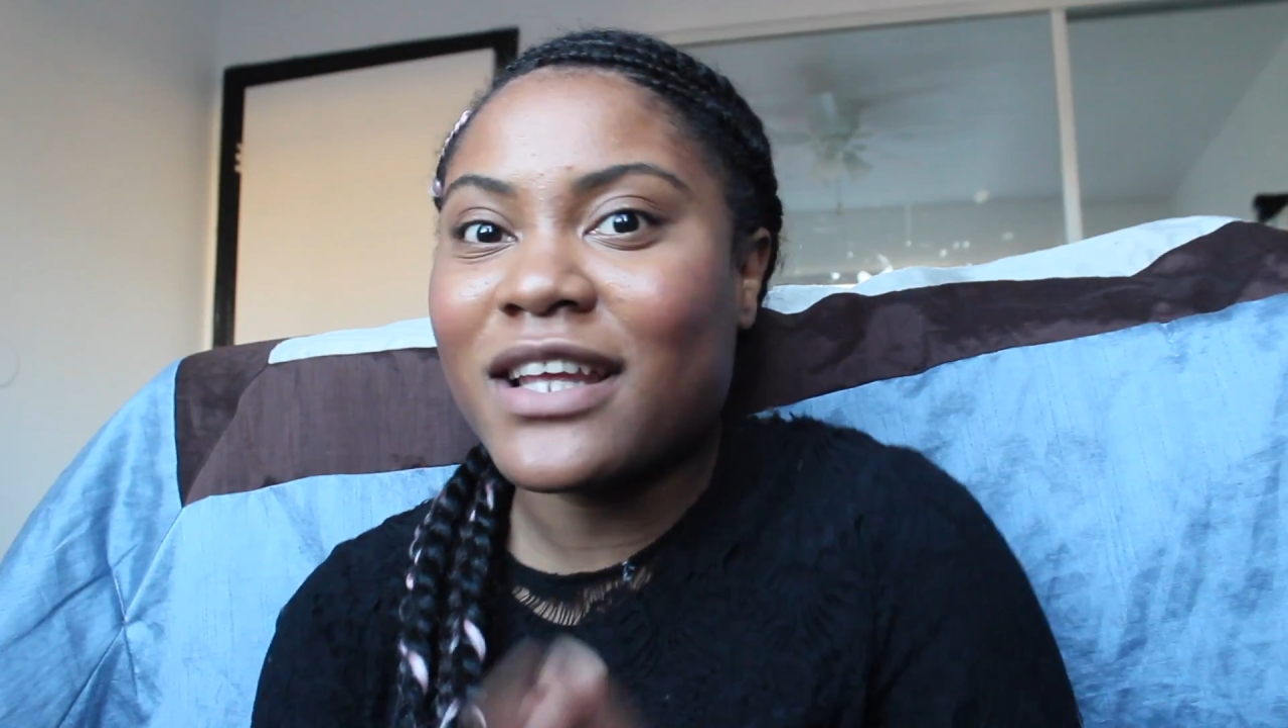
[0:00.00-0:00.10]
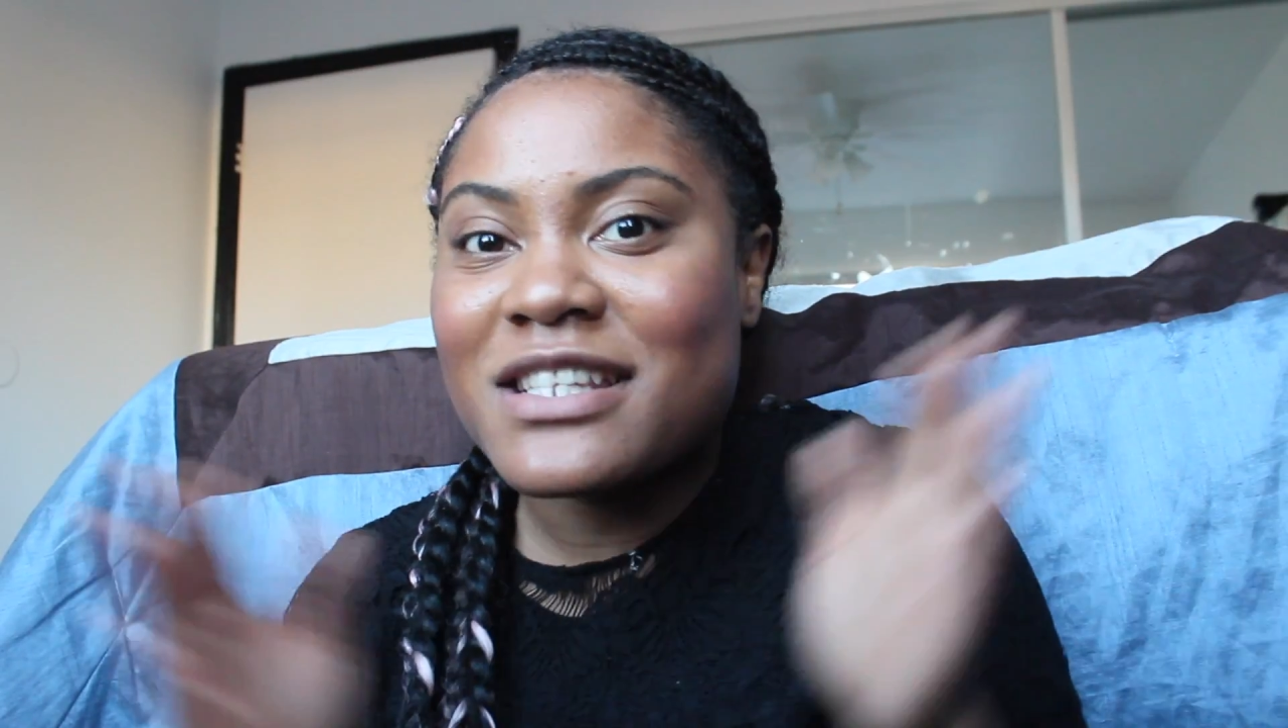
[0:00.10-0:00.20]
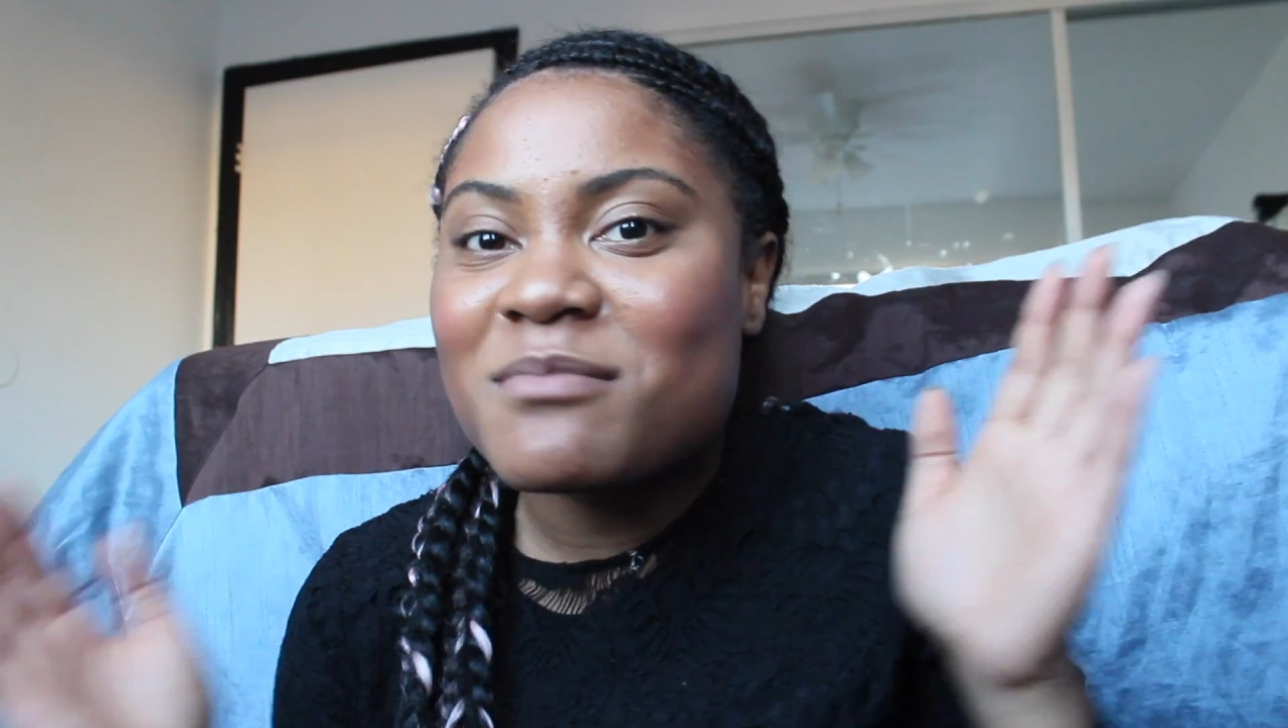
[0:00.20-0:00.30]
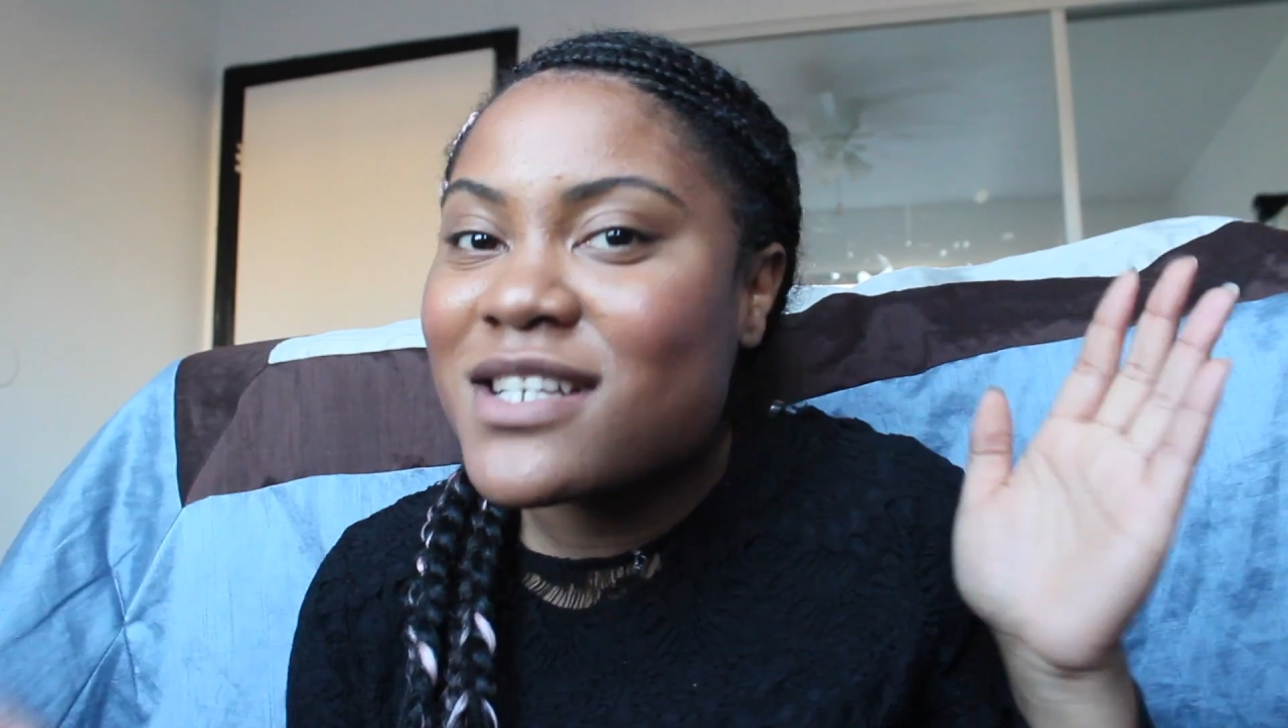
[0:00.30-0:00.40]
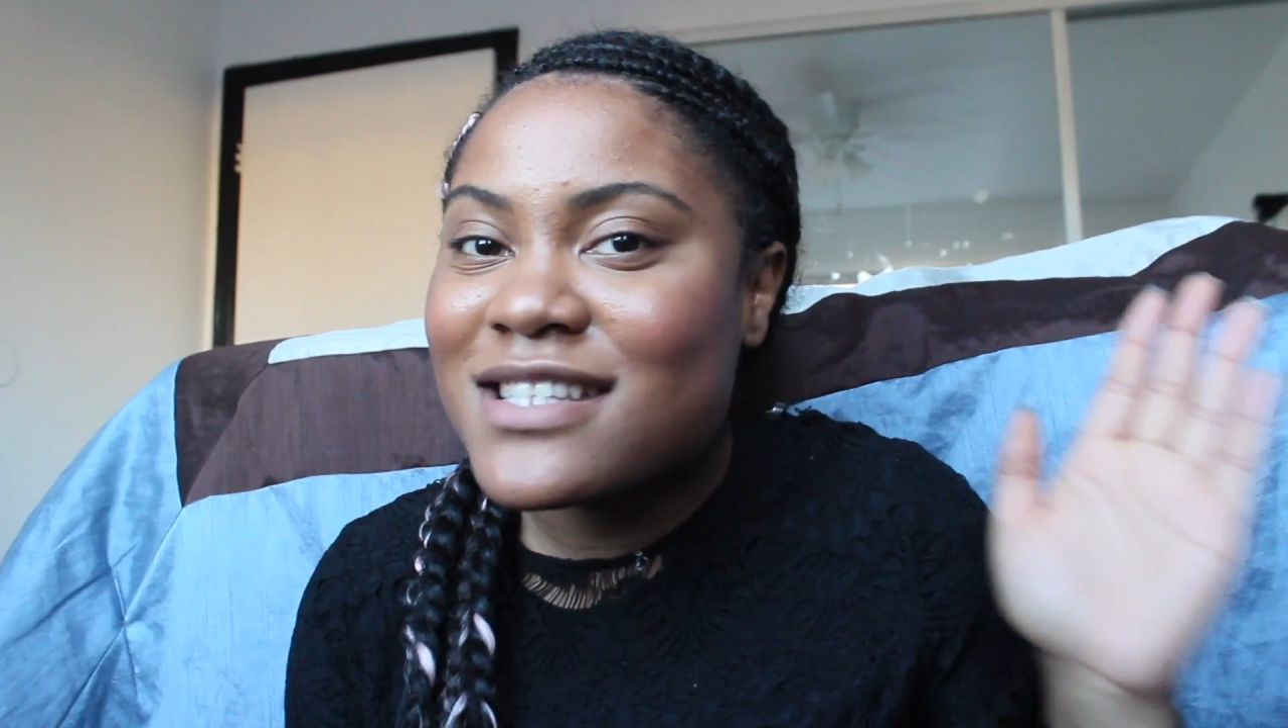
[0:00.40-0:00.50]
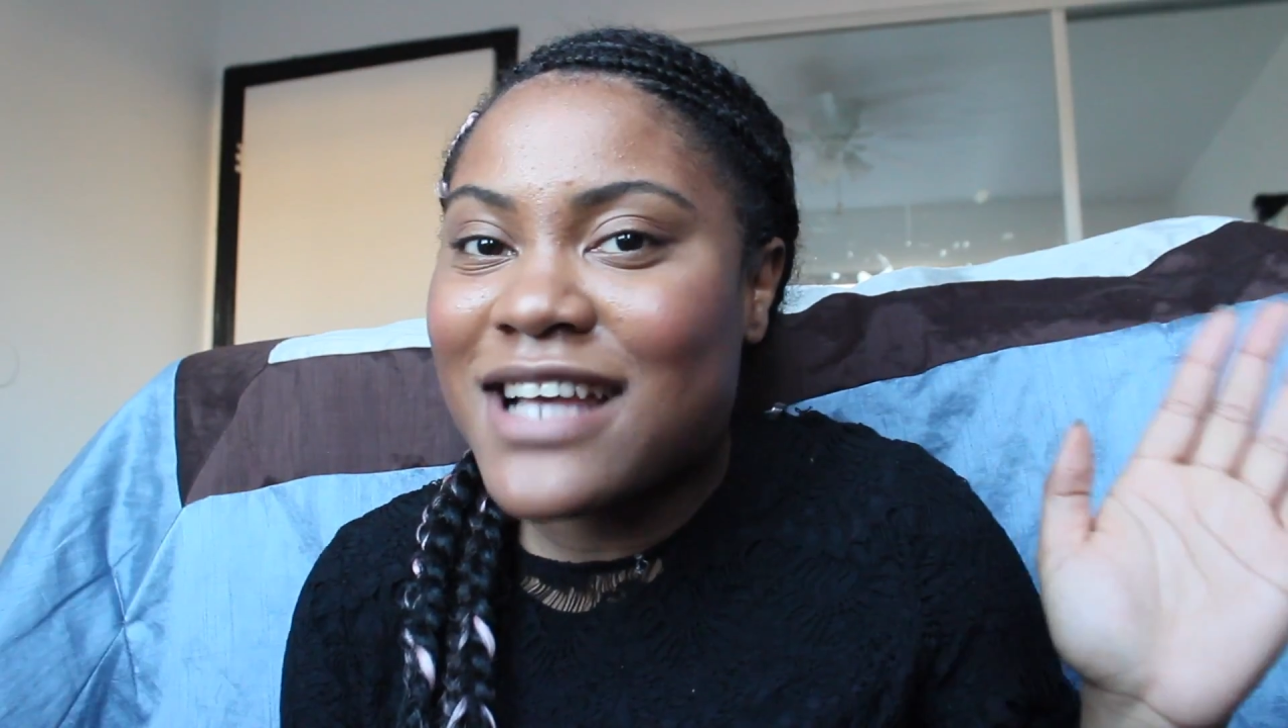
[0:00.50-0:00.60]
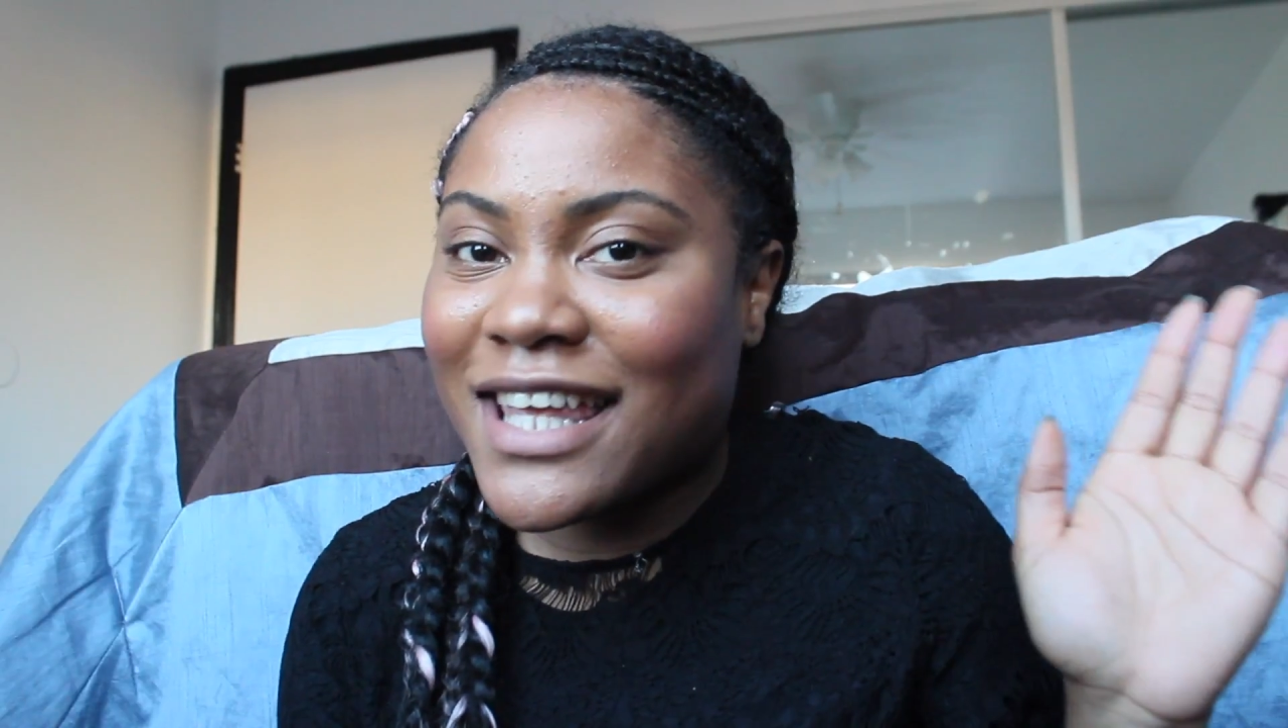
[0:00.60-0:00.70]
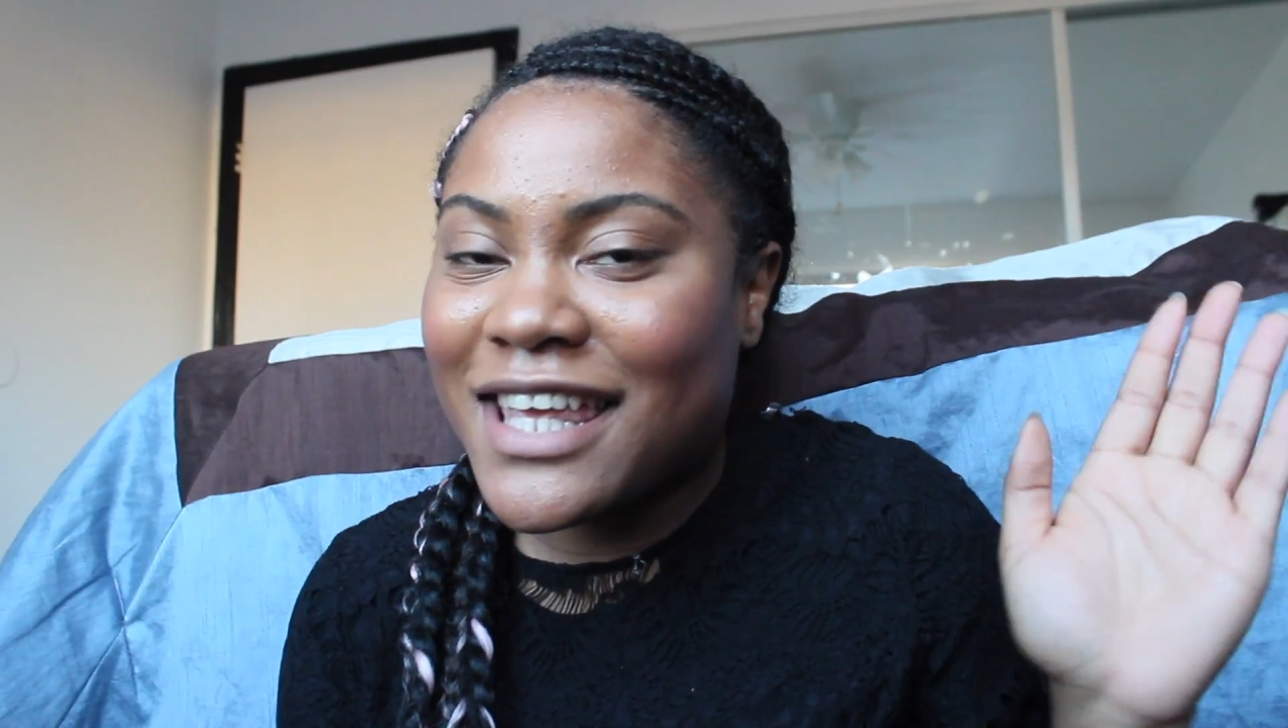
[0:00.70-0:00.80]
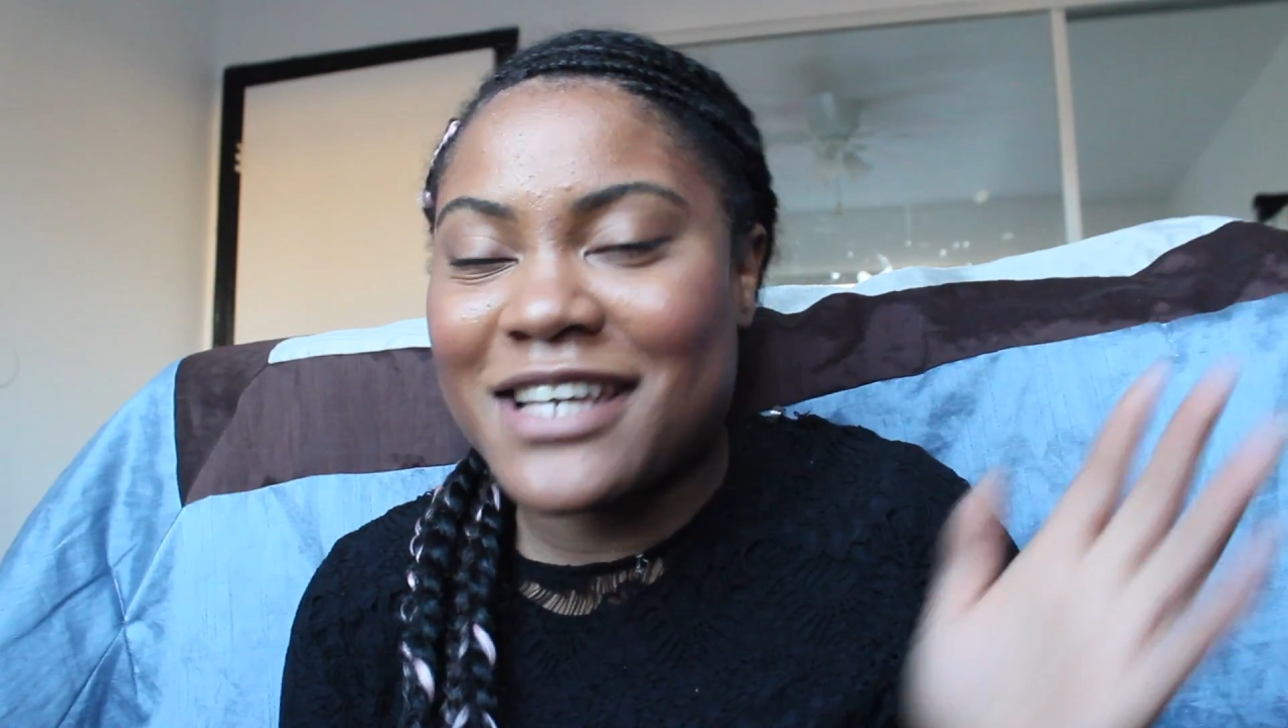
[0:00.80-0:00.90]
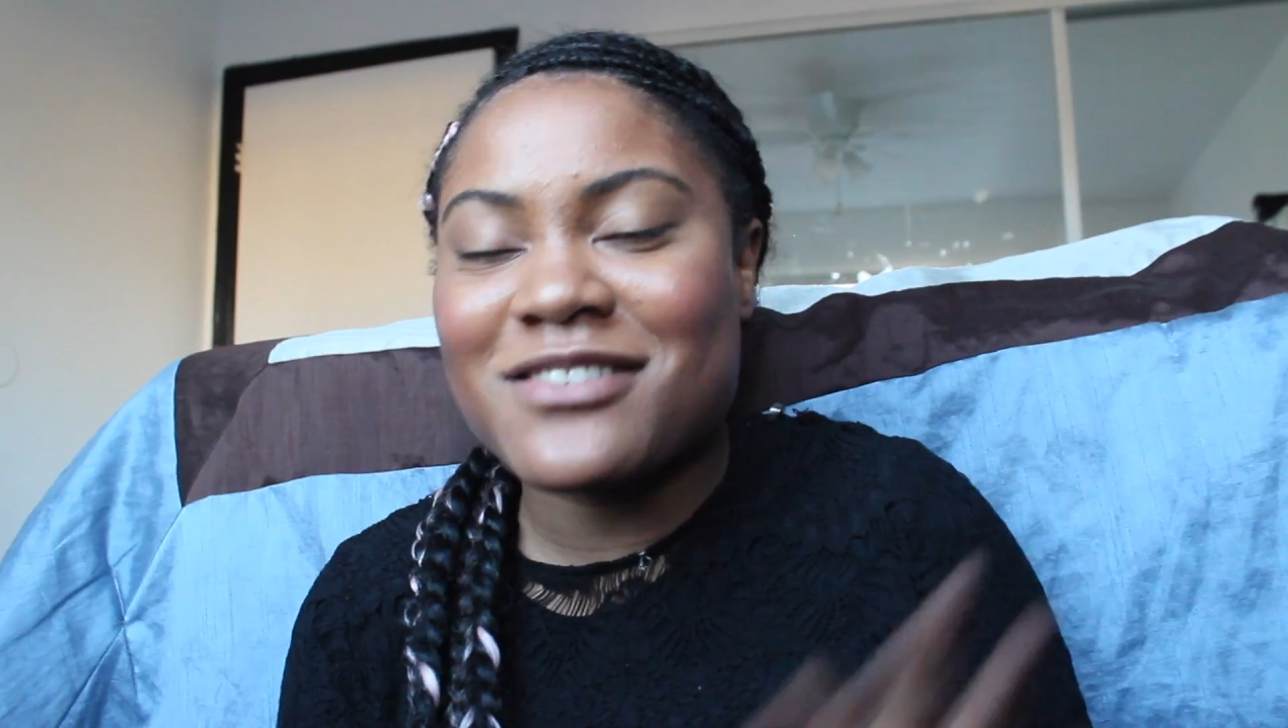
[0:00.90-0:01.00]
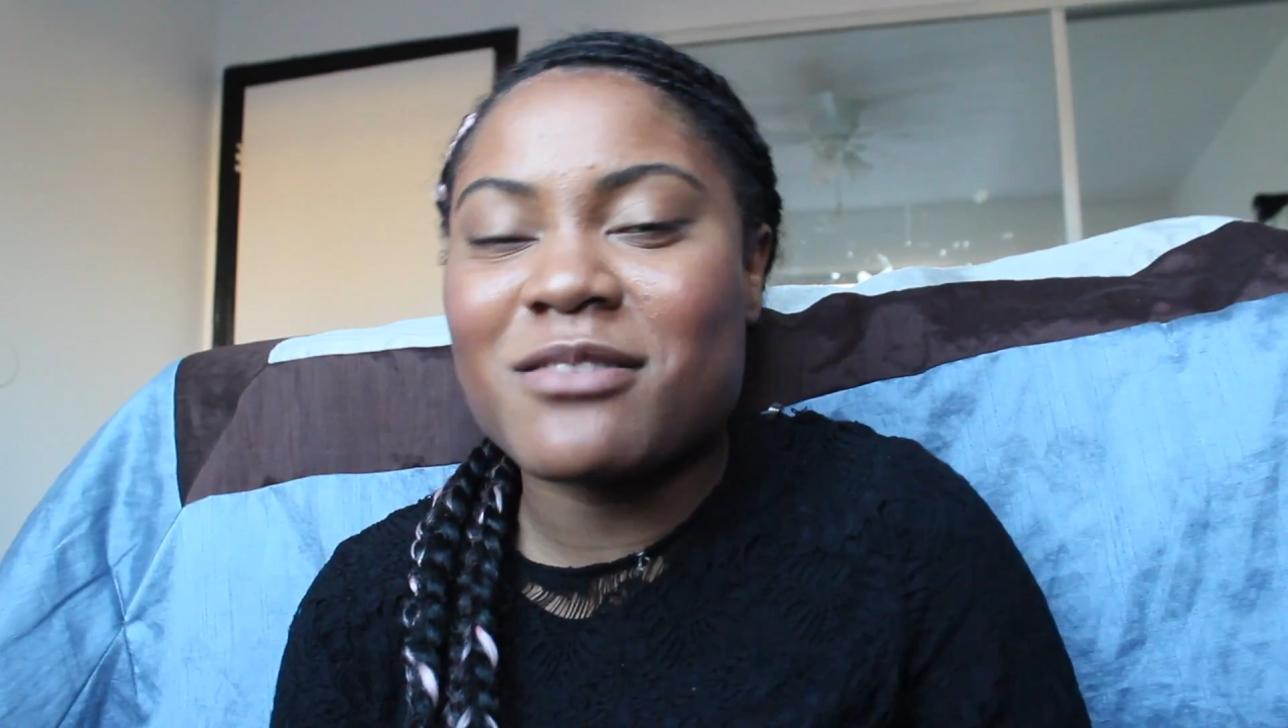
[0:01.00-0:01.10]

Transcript: to eat as much as I can.